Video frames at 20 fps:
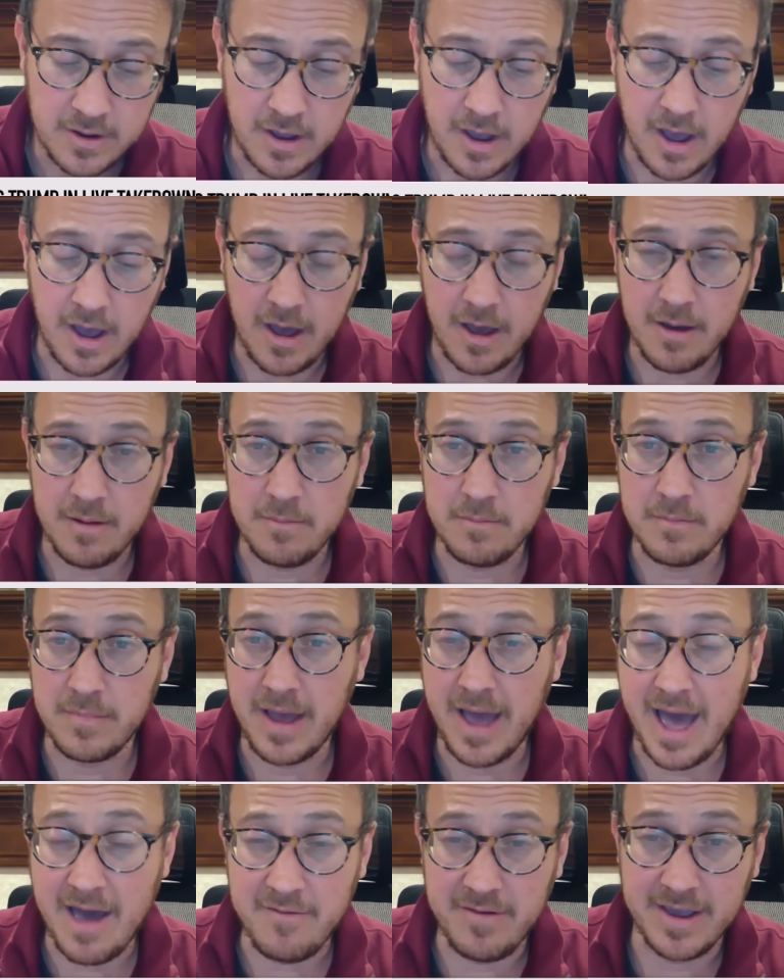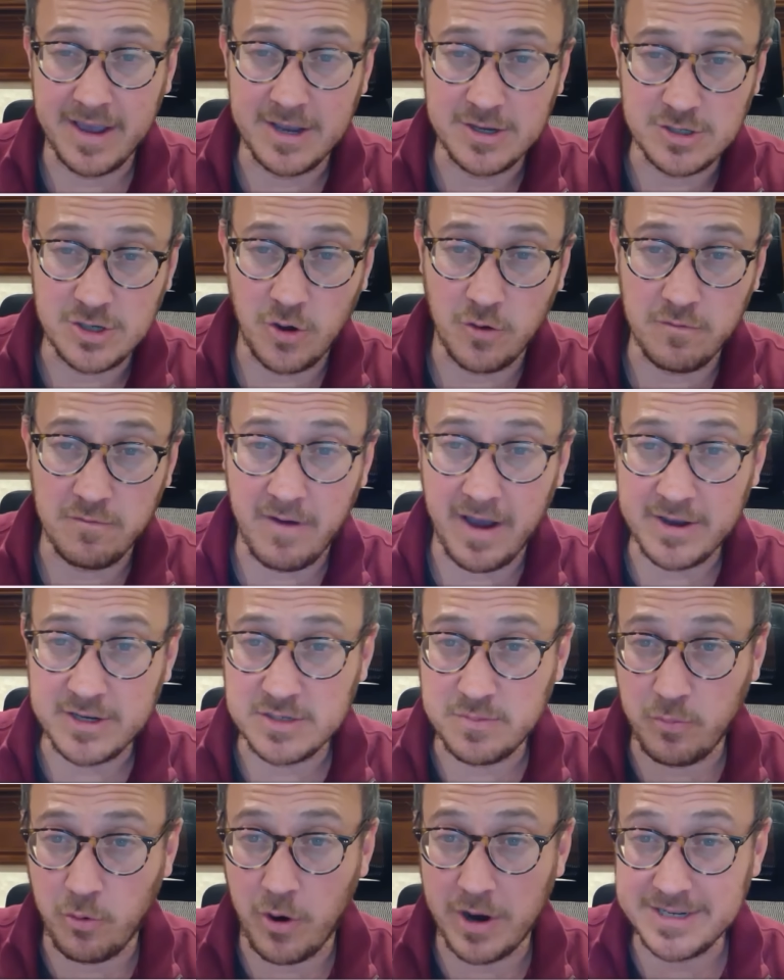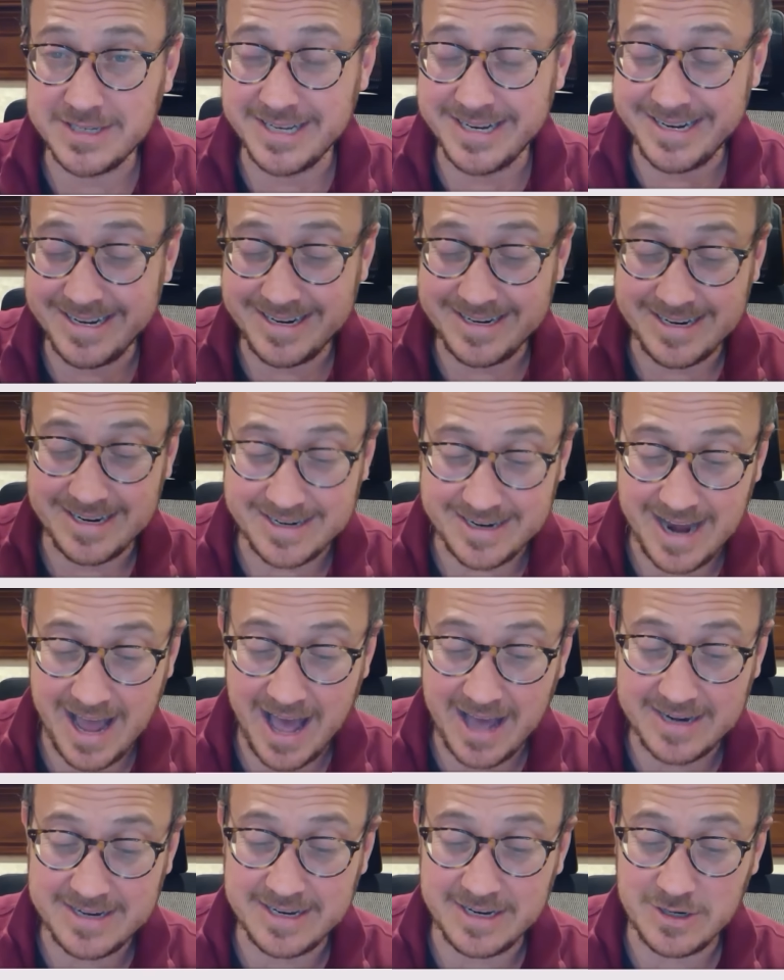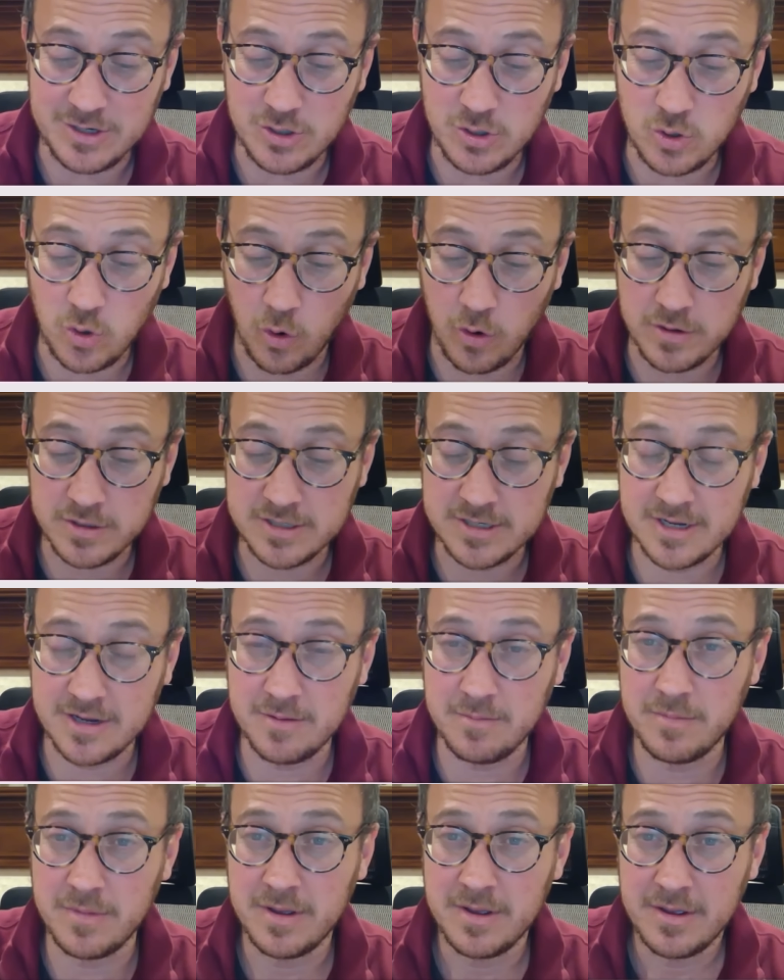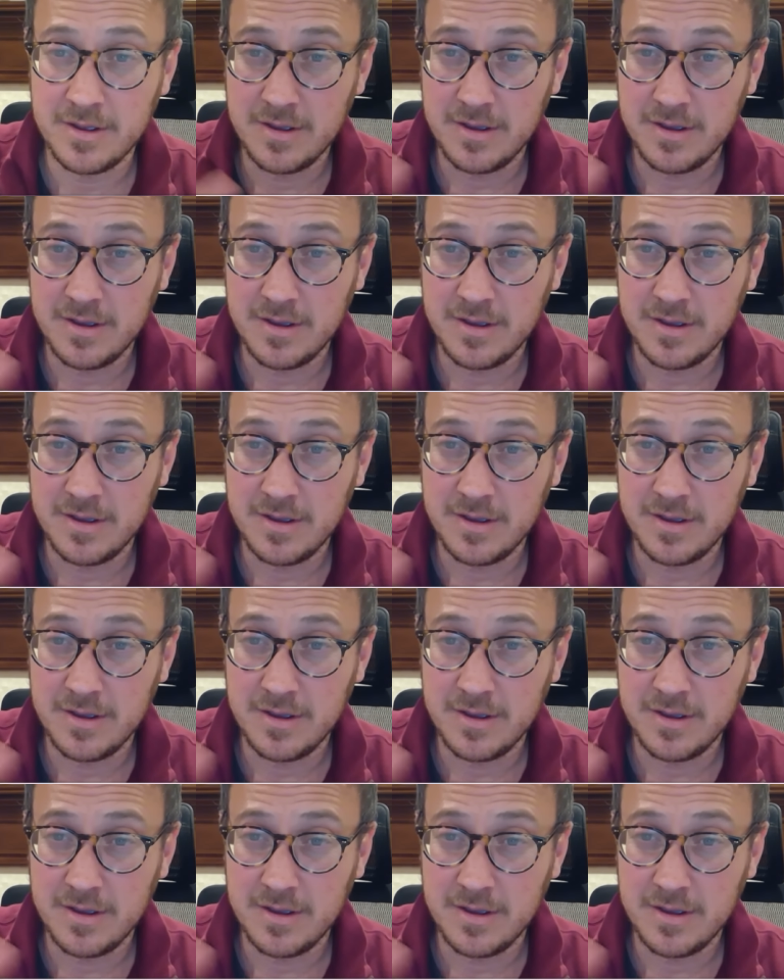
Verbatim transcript: um, having his own vice president not endorse him,